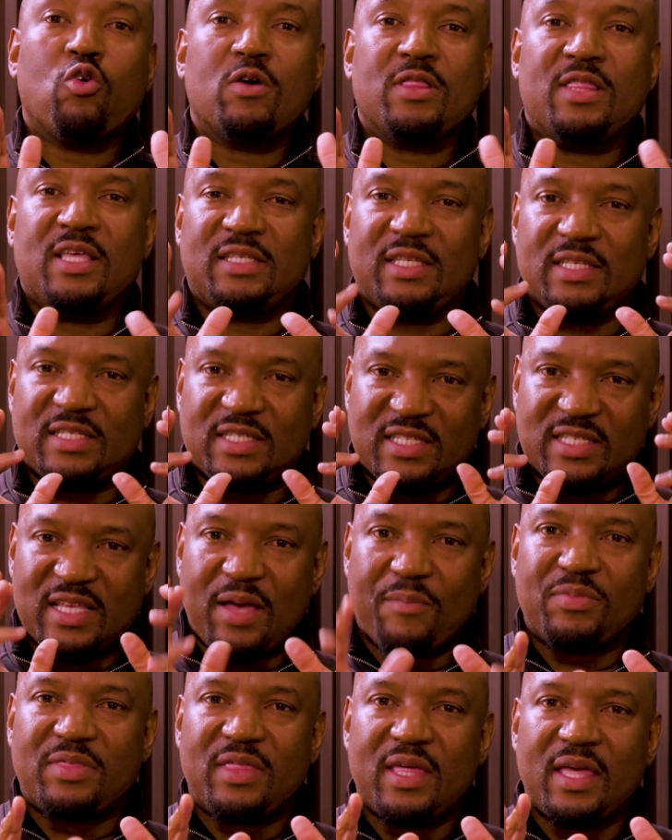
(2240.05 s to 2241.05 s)
This is
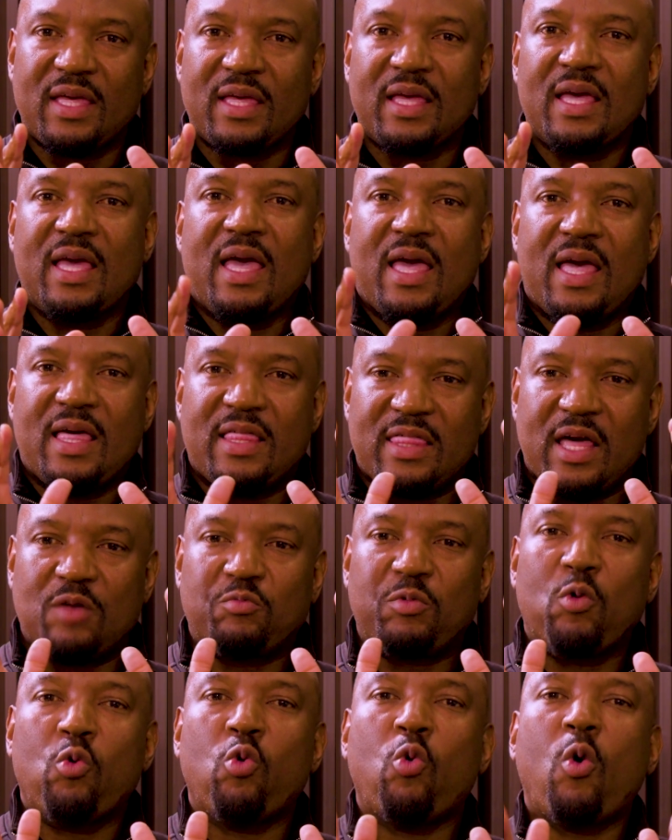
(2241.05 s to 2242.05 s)
something that
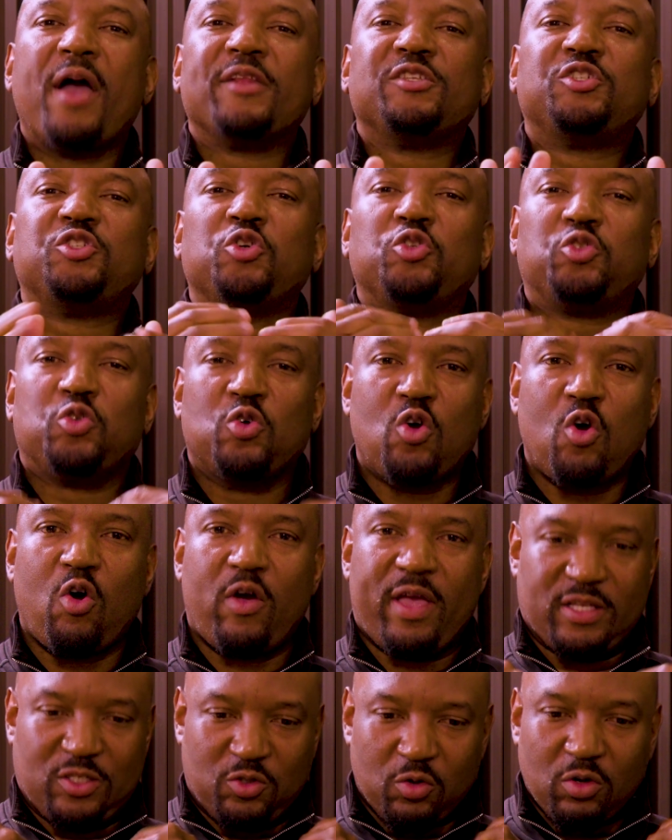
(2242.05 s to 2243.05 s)
we want you to go.
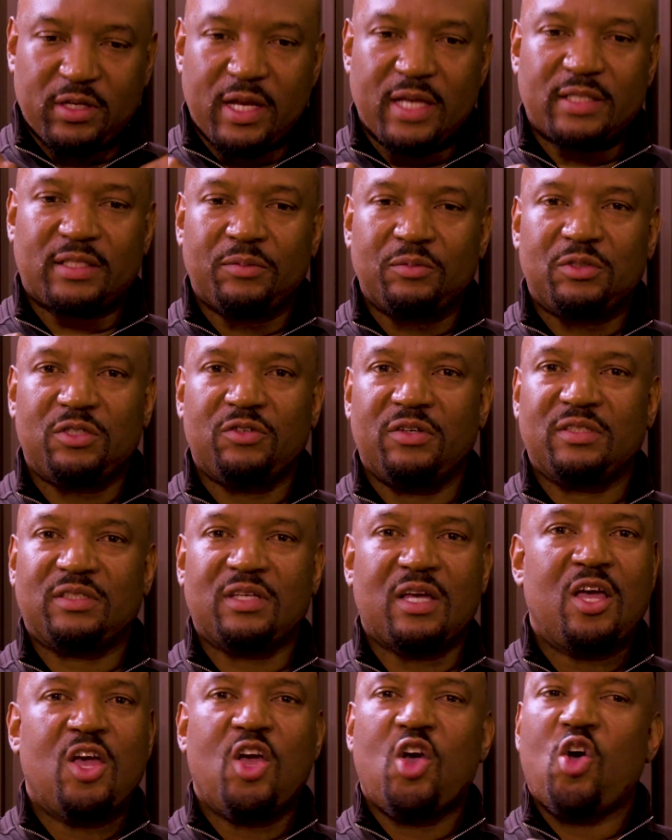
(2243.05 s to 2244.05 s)
As Dr. S.M.
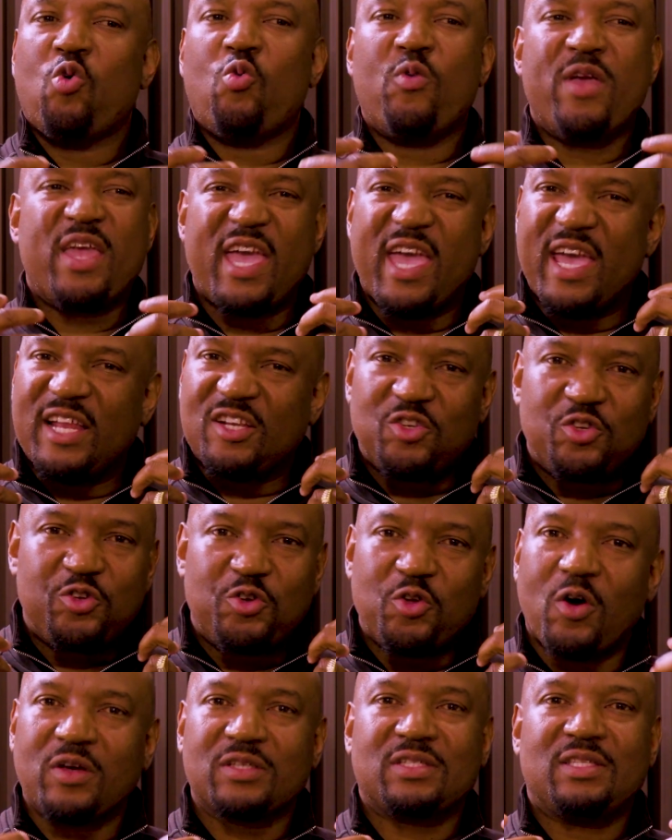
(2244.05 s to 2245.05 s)
Chirisa, we
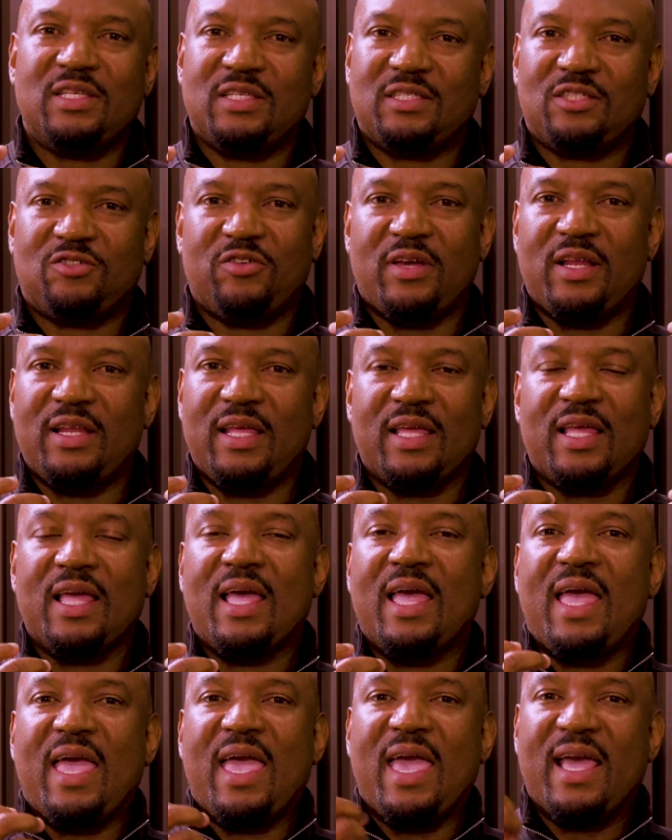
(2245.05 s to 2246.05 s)
endorse this training,
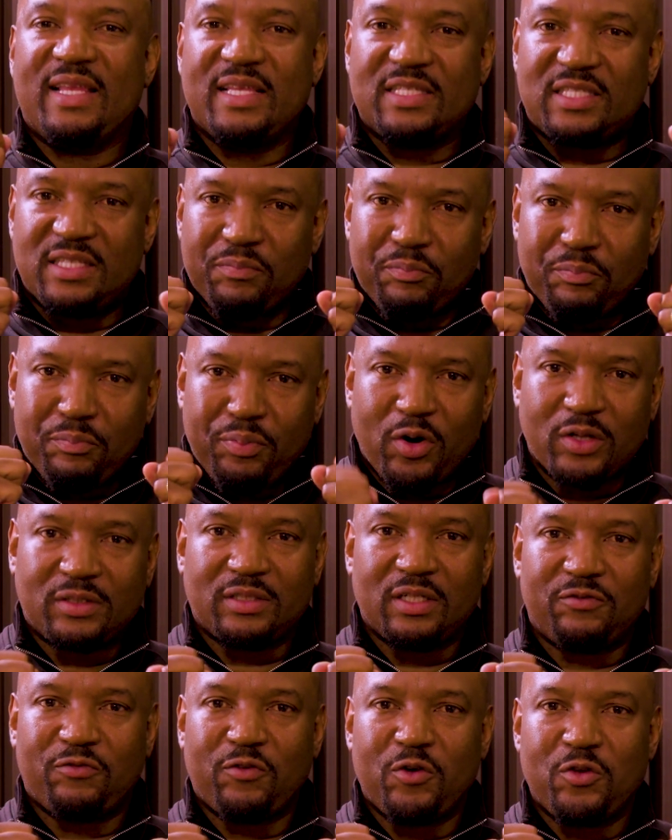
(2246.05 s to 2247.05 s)
and it's
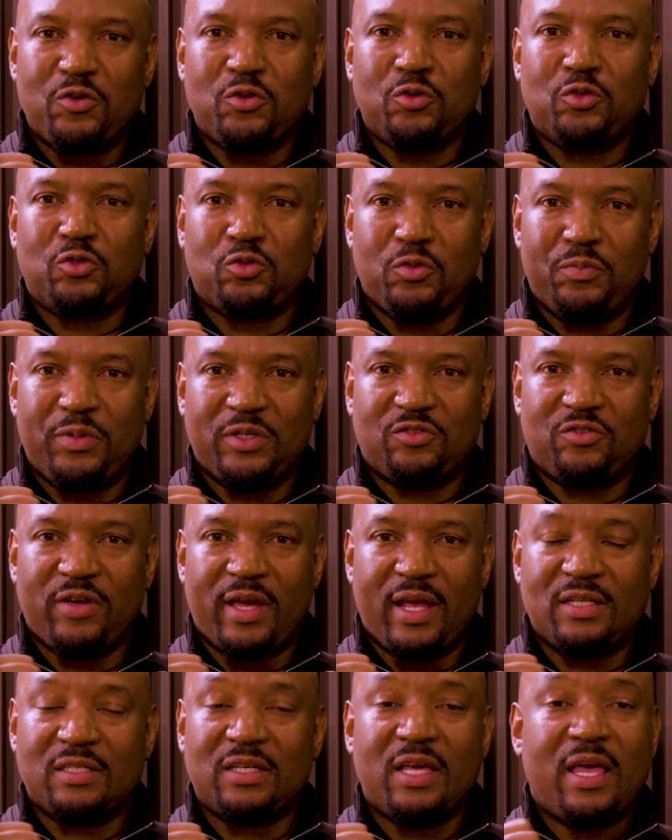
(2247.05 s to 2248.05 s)
important for you to be
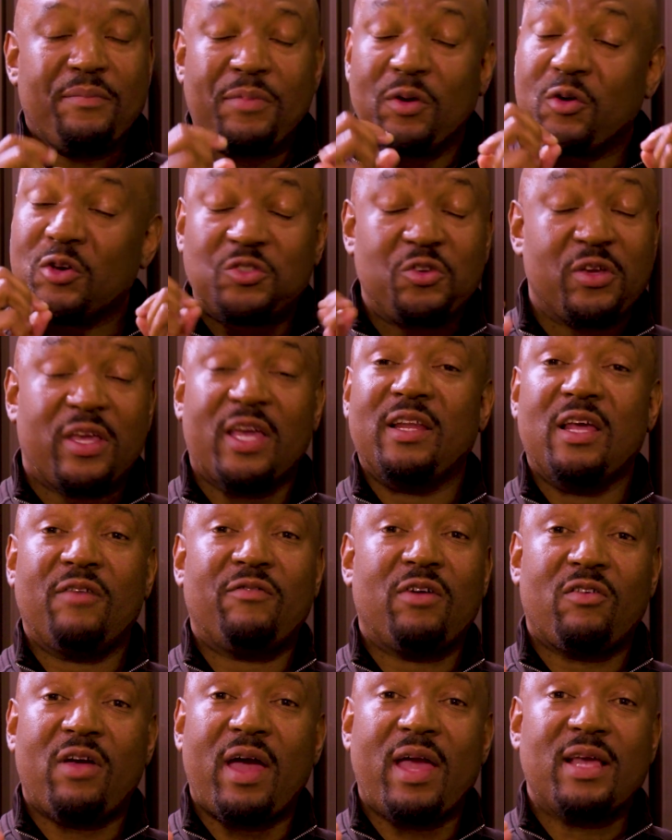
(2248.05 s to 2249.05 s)
trained, because you can
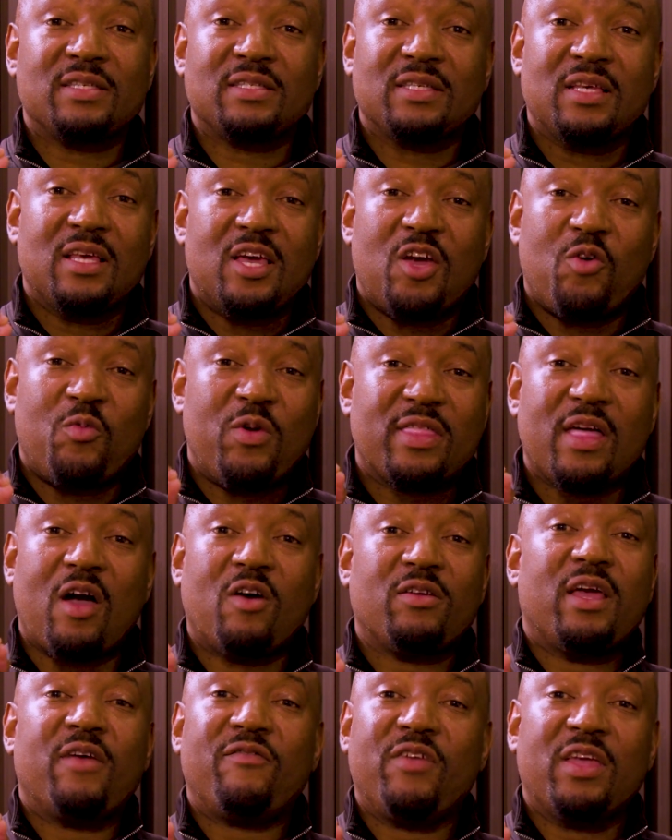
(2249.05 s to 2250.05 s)
never rise without
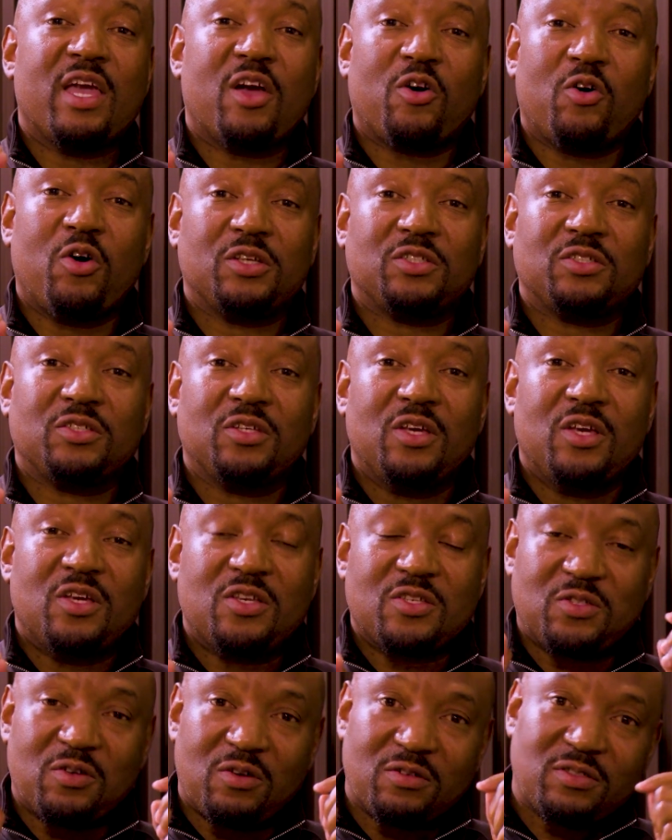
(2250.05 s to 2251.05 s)
having a coach.
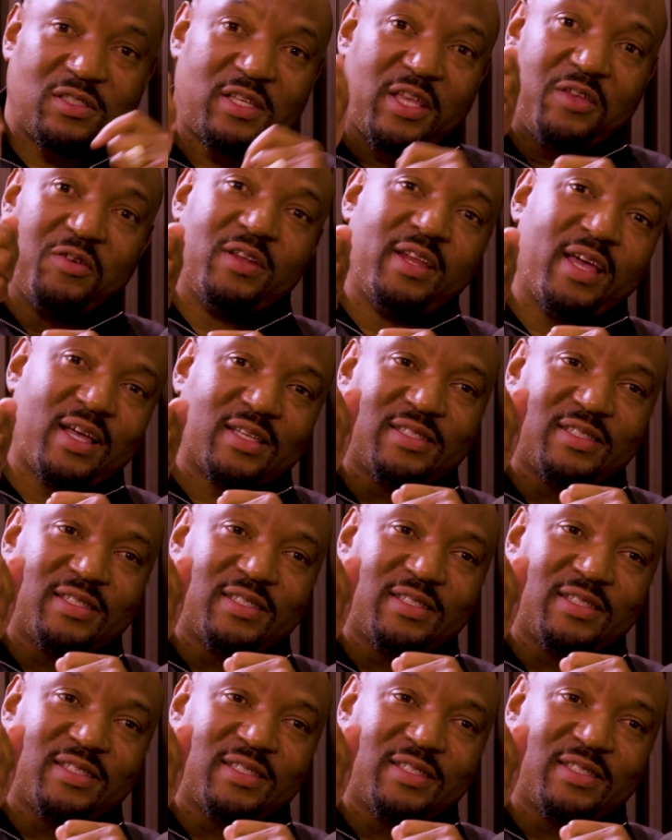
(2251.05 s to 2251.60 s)
So see you next